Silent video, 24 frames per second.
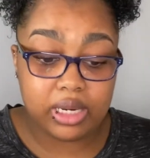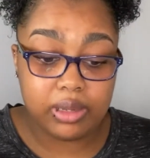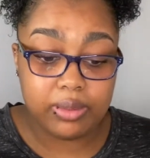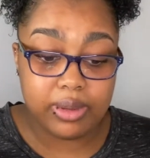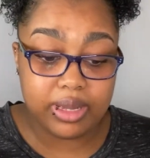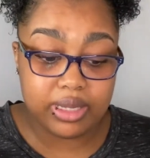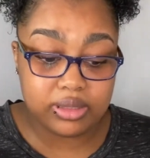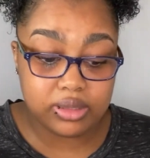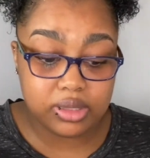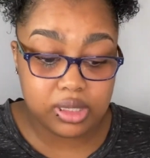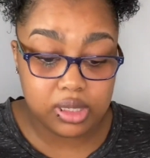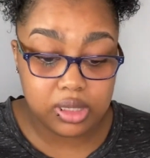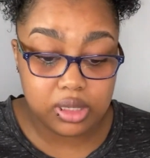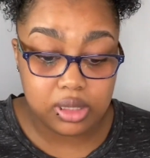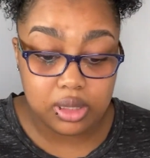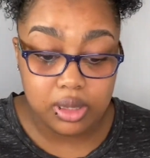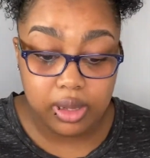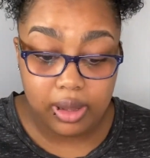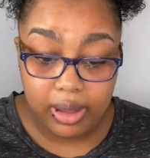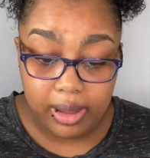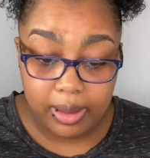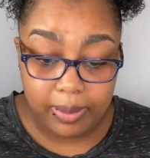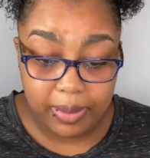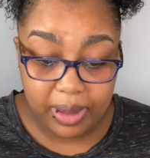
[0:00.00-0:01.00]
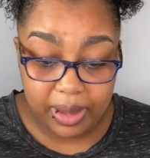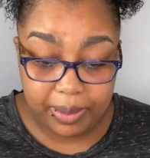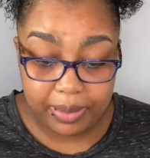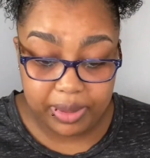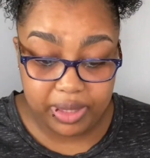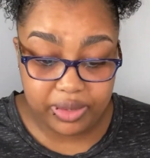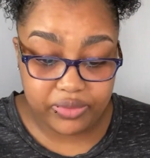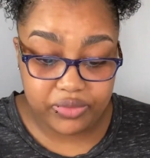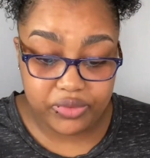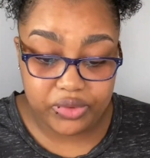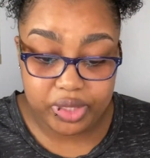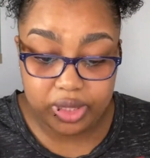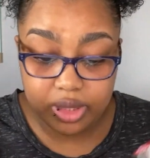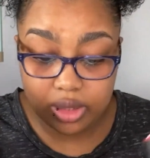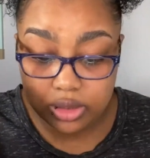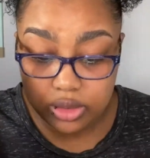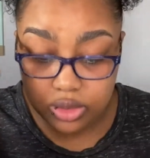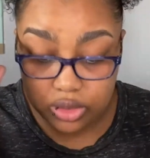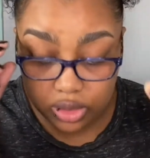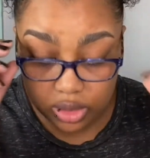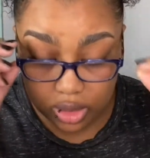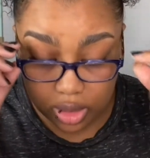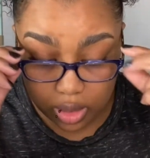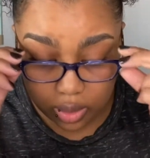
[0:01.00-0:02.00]
mascara by Benefit.
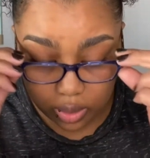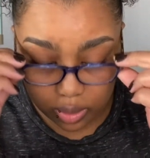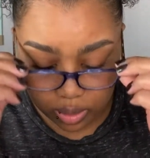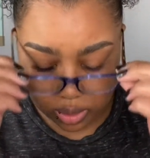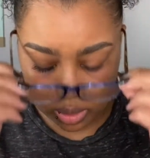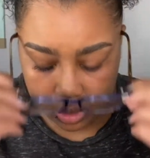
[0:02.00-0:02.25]
So